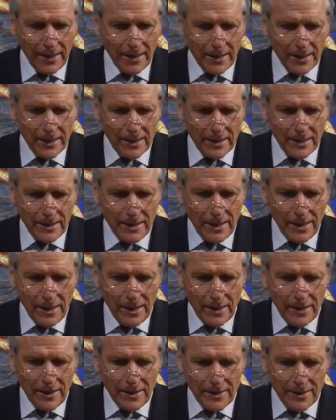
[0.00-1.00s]
in
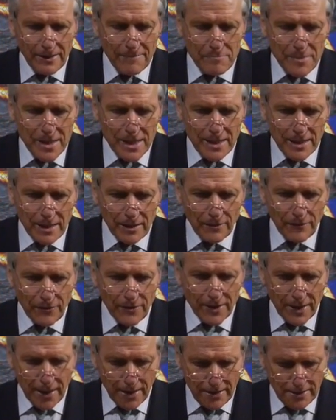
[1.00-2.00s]
the meaning of
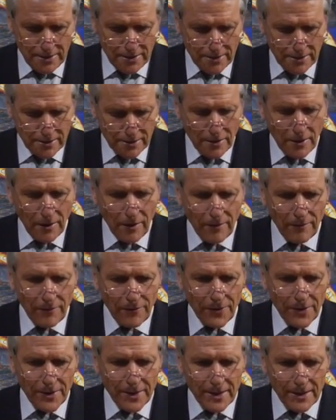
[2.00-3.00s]
things
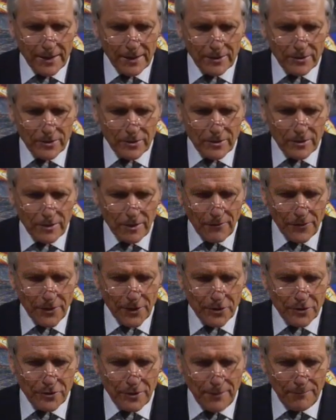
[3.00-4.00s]
of the
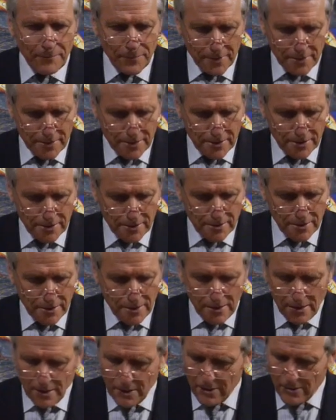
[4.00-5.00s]
trumpets.
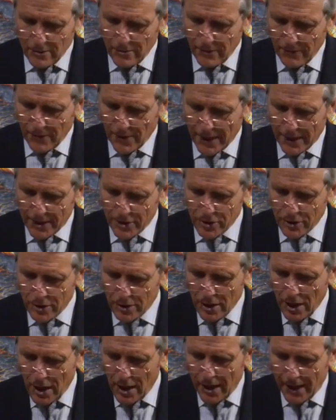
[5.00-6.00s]

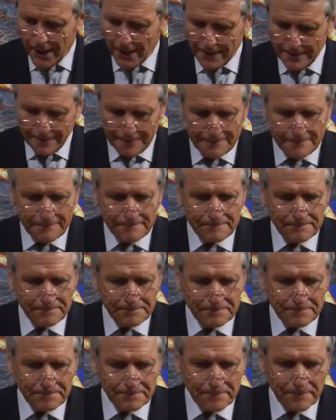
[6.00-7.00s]
Revelation 9,
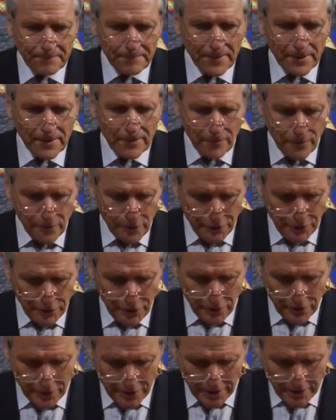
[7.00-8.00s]
verse
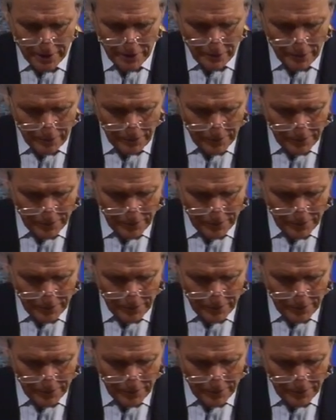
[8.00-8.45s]
13 to